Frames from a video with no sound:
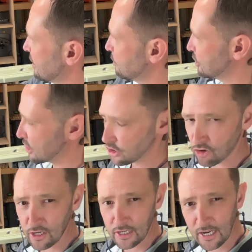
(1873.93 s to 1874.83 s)
We're just
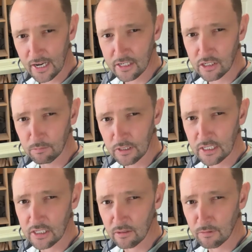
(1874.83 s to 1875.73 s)
trying to get some
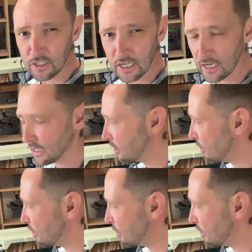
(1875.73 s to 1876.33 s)
decent material